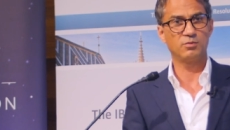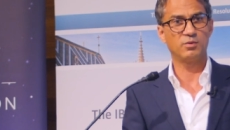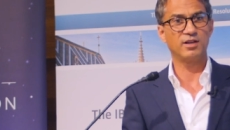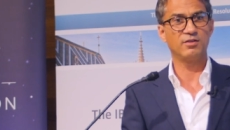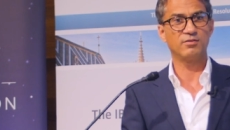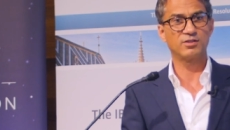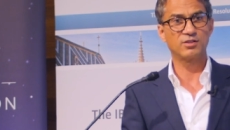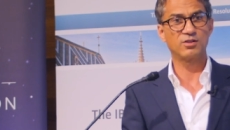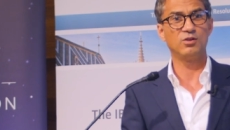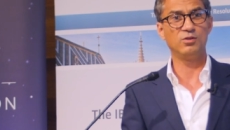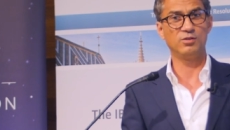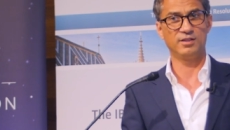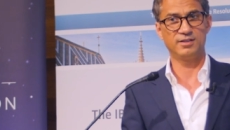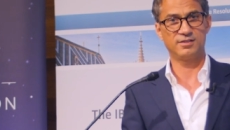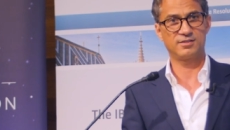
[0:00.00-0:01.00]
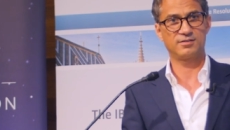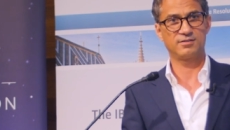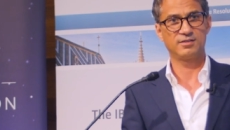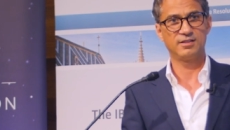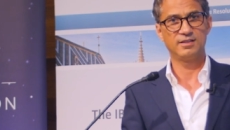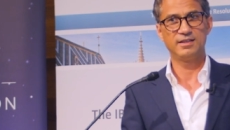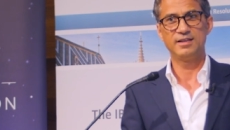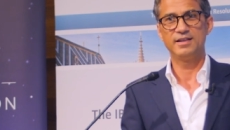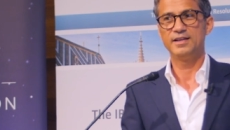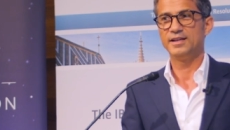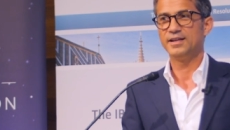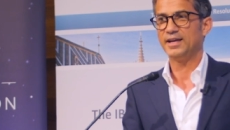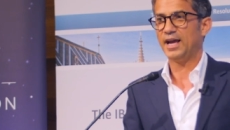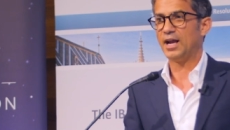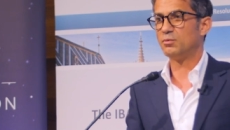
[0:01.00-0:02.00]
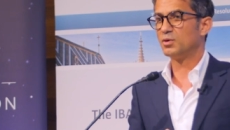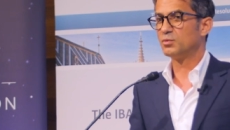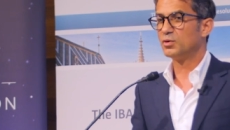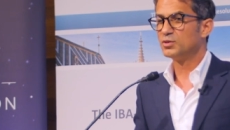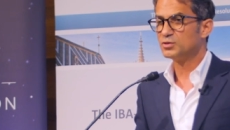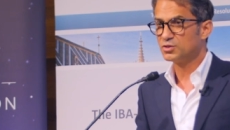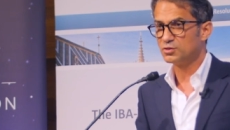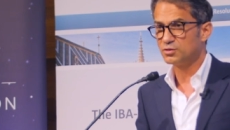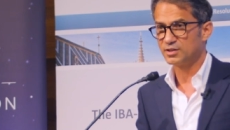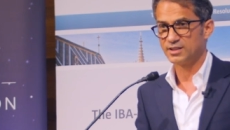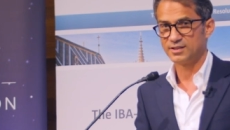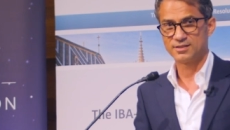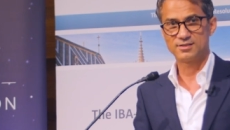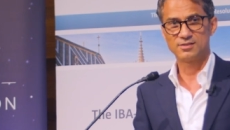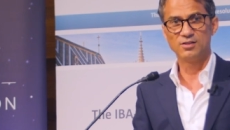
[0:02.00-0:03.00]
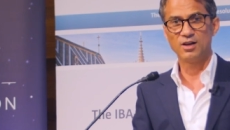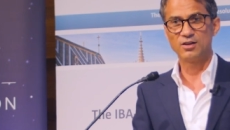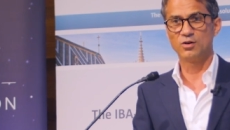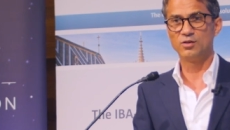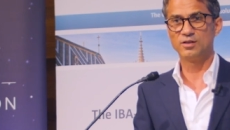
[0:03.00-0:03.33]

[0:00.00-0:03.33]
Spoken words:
or whatever the goal is. And we will do this not